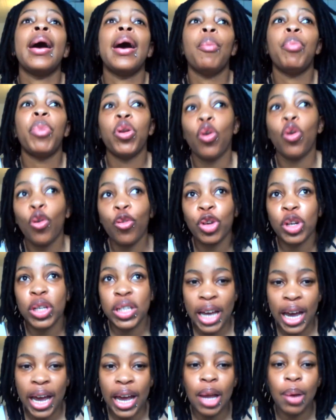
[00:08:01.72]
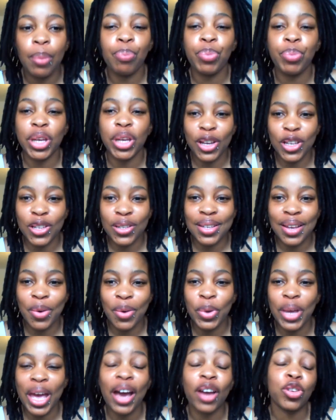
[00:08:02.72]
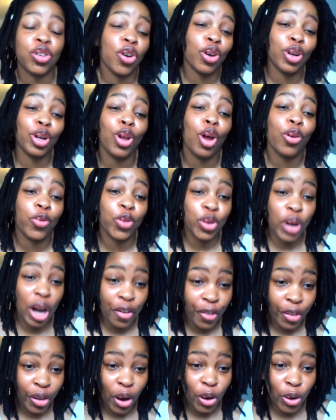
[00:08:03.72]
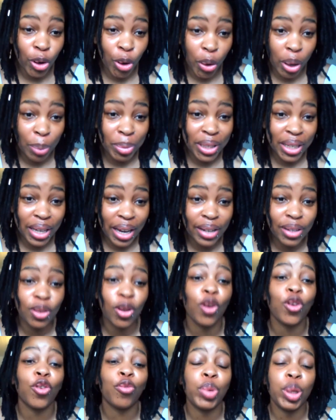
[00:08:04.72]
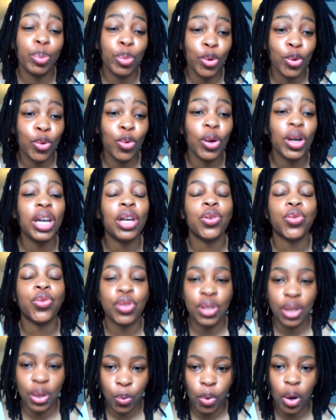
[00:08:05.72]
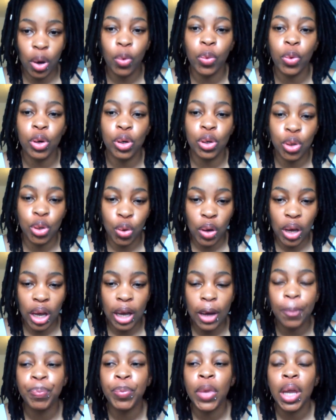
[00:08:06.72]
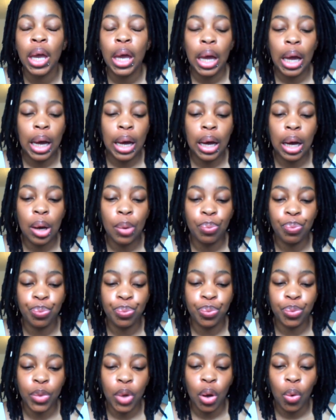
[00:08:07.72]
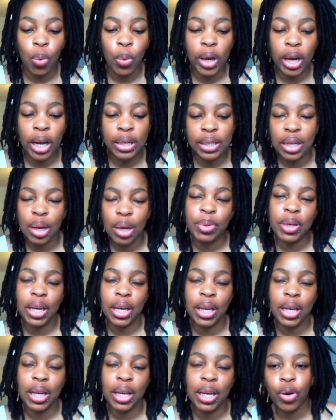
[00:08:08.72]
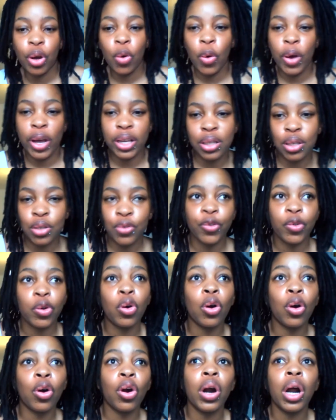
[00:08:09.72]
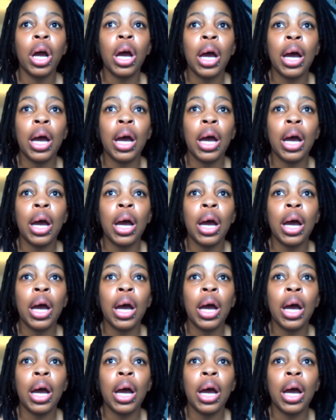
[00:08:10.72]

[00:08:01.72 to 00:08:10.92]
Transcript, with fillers: But over time, because we actually got a lot of traffic on our website, a lot of people who were interested in what we were doing, um, we ended up getting requests for.